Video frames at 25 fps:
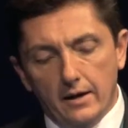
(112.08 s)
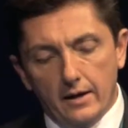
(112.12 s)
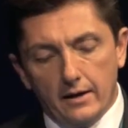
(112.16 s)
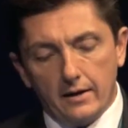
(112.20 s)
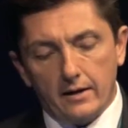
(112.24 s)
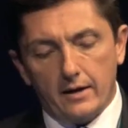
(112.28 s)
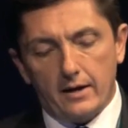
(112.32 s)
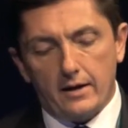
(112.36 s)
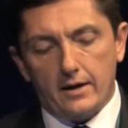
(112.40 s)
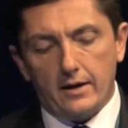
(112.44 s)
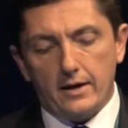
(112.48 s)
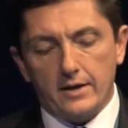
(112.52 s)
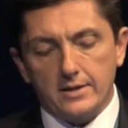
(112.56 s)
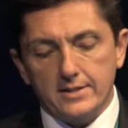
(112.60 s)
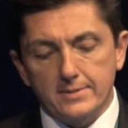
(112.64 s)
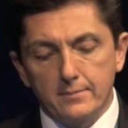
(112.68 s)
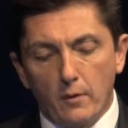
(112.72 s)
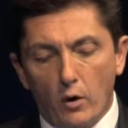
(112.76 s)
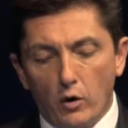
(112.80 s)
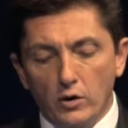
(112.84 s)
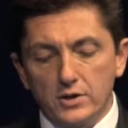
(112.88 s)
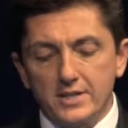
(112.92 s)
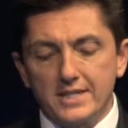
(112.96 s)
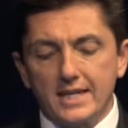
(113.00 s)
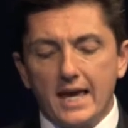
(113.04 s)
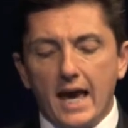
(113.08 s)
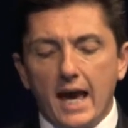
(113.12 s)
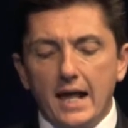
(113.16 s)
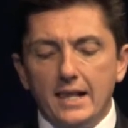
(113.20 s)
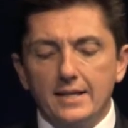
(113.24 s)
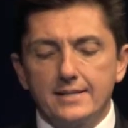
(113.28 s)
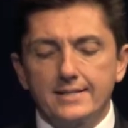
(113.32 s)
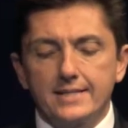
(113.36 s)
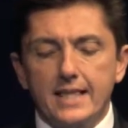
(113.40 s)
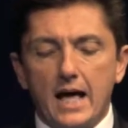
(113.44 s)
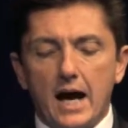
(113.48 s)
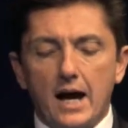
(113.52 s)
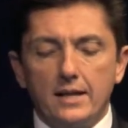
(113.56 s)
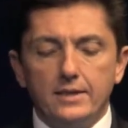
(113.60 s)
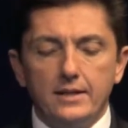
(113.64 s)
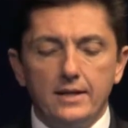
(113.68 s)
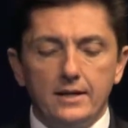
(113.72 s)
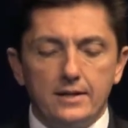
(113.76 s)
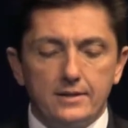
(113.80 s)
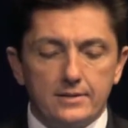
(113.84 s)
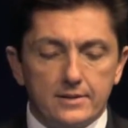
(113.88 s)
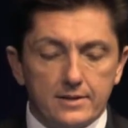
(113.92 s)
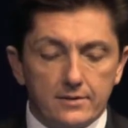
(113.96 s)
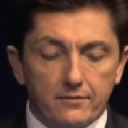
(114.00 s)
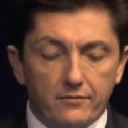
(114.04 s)
two important trials
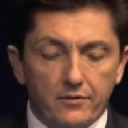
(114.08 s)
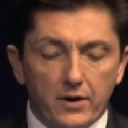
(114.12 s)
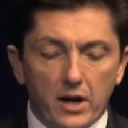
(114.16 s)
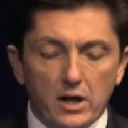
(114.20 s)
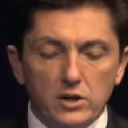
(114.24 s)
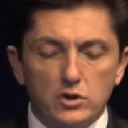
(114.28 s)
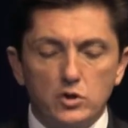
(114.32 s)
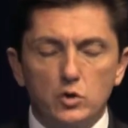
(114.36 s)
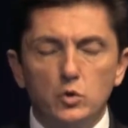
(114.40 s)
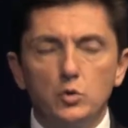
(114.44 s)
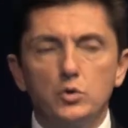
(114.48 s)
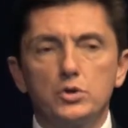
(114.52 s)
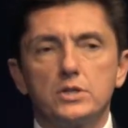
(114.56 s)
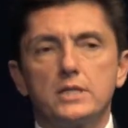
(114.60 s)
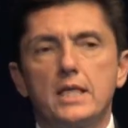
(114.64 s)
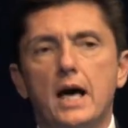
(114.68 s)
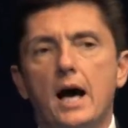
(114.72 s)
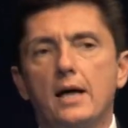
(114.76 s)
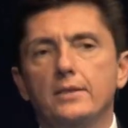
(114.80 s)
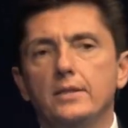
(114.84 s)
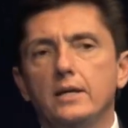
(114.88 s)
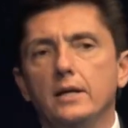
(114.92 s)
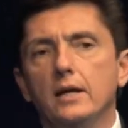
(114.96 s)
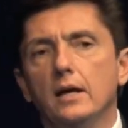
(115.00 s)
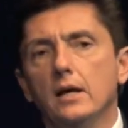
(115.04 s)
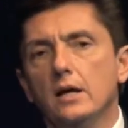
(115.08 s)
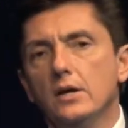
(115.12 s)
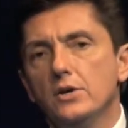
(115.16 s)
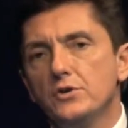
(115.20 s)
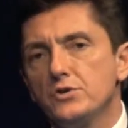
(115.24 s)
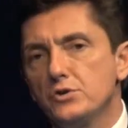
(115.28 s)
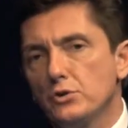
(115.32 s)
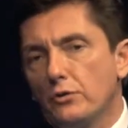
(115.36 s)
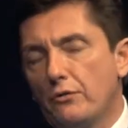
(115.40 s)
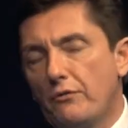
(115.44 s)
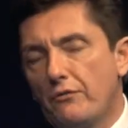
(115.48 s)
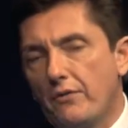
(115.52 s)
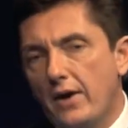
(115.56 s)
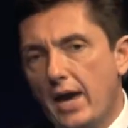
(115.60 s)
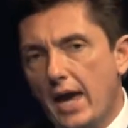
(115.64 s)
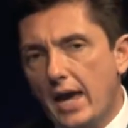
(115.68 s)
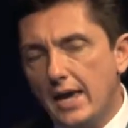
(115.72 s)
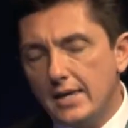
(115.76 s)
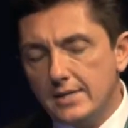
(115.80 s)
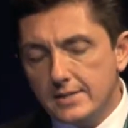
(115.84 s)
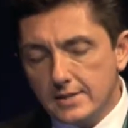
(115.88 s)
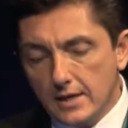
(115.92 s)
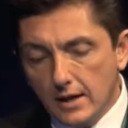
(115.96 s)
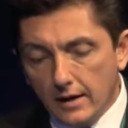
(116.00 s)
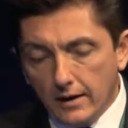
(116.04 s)
that are currently
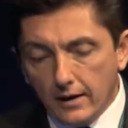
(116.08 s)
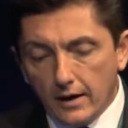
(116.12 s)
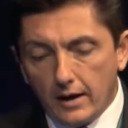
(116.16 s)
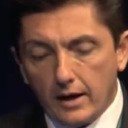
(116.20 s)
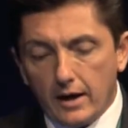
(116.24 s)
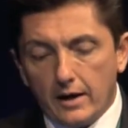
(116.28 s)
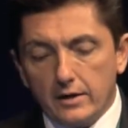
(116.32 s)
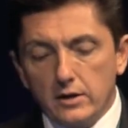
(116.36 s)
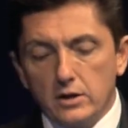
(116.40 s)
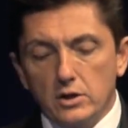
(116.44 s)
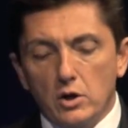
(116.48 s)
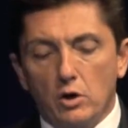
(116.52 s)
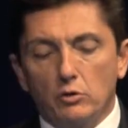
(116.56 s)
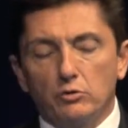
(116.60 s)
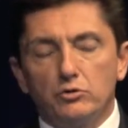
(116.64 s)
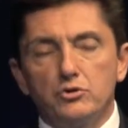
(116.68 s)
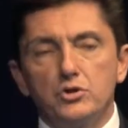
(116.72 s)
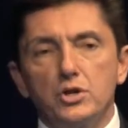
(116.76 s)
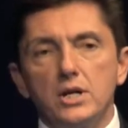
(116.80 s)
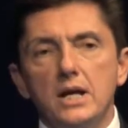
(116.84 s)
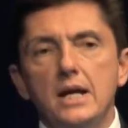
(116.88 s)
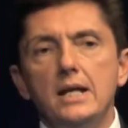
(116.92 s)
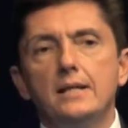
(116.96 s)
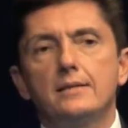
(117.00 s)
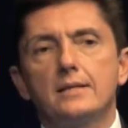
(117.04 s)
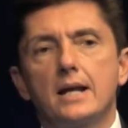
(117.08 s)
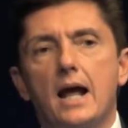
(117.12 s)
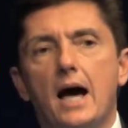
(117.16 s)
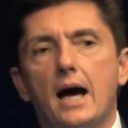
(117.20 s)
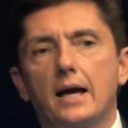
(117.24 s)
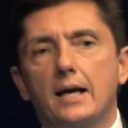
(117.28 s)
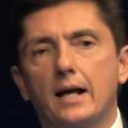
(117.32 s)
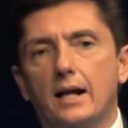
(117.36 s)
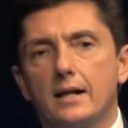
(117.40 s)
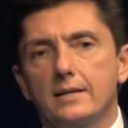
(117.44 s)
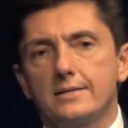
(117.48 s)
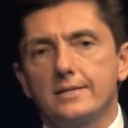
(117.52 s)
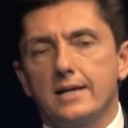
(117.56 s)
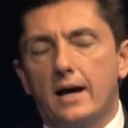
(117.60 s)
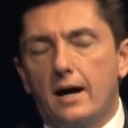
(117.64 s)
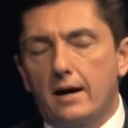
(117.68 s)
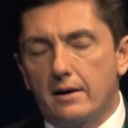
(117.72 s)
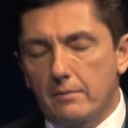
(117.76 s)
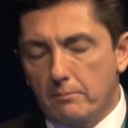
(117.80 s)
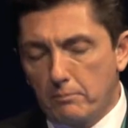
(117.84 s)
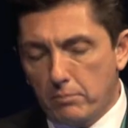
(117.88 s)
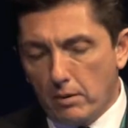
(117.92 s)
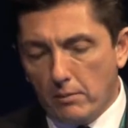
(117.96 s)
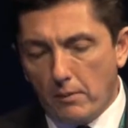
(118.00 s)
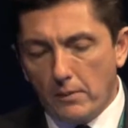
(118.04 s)
ongoing. One
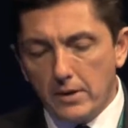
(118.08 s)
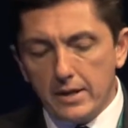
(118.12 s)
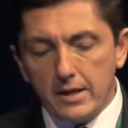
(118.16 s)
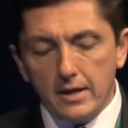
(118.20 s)
already